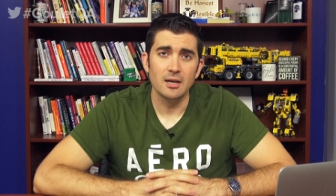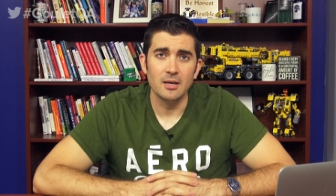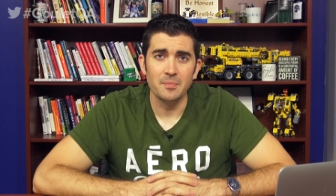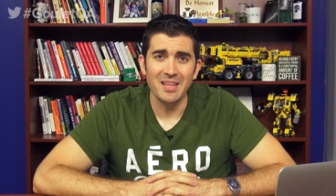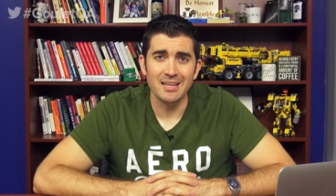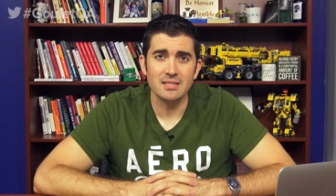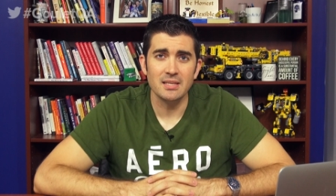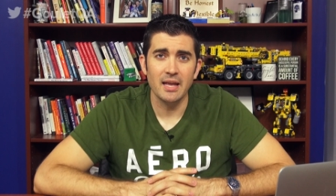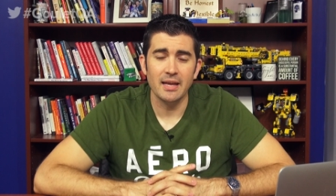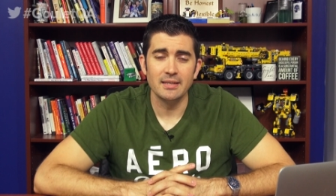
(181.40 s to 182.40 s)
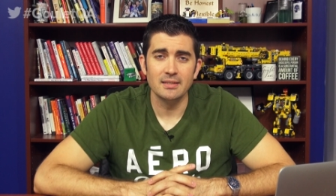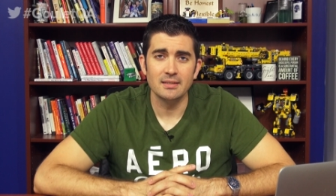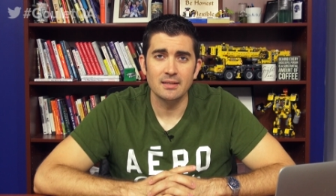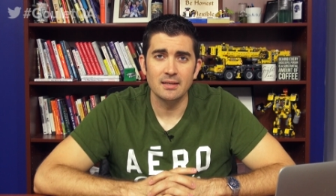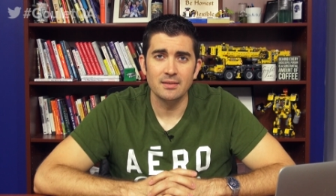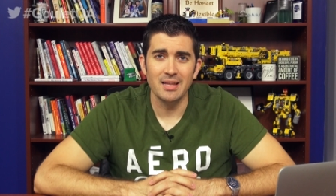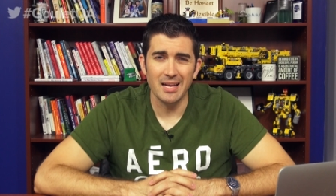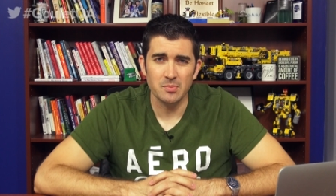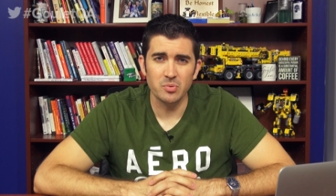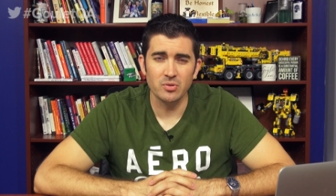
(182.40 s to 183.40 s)
um, that said, uh,
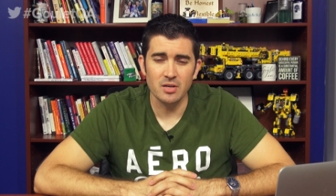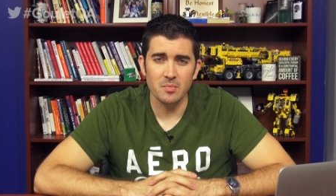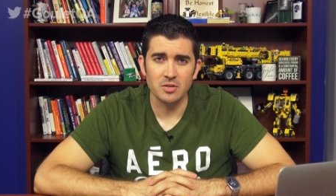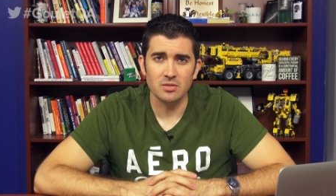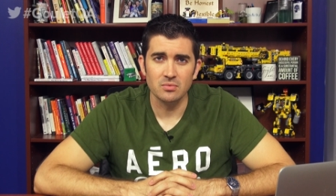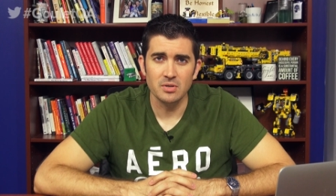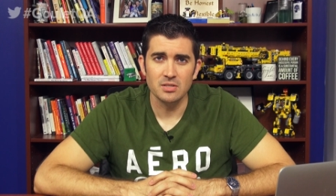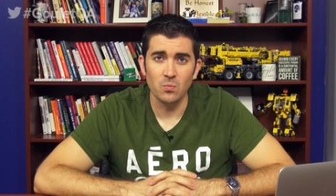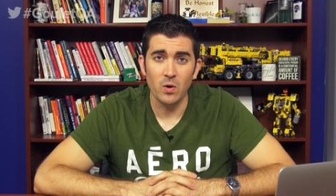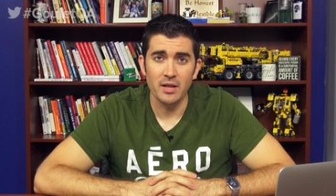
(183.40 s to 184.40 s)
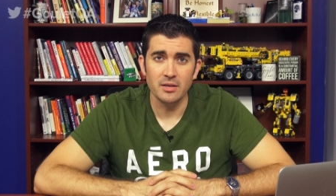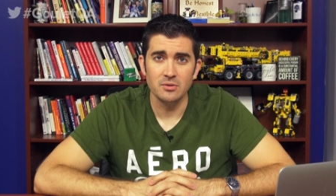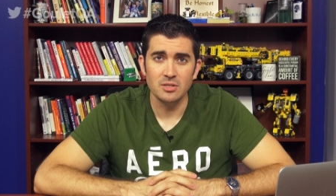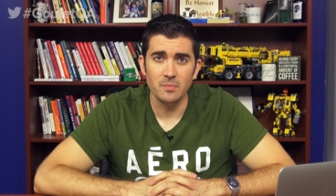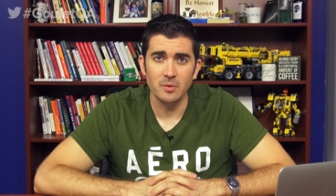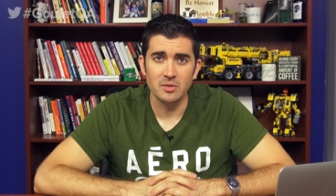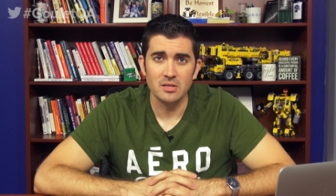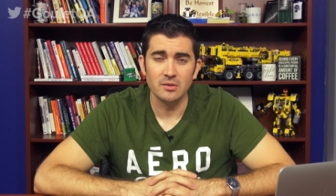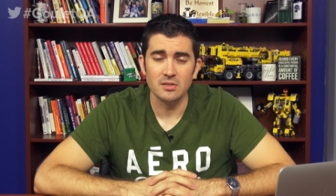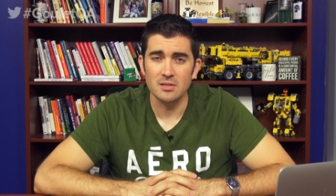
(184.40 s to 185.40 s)
that's pretty much the reason why they do tipping
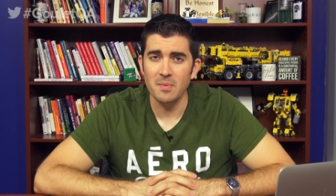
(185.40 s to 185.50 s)
materials,